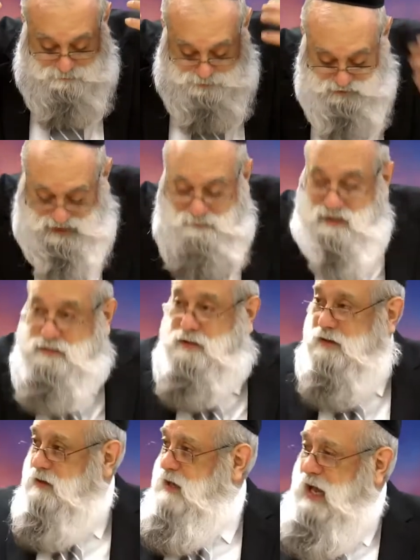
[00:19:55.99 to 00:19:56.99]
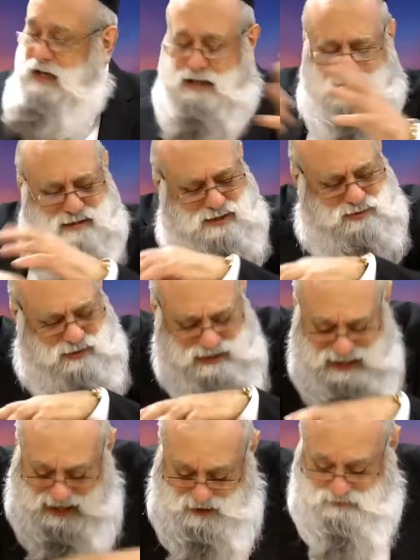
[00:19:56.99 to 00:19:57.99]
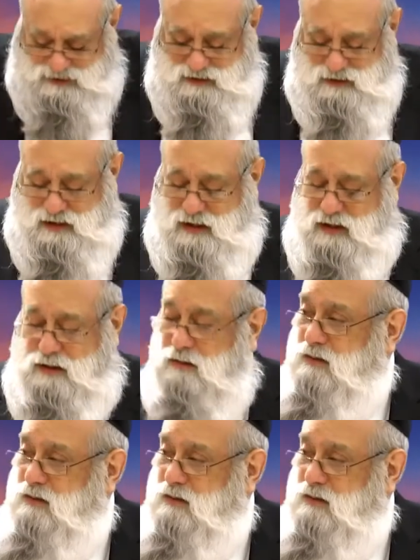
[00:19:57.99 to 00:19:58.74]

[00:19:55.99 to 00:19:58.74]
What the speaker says: plummeted astronomically.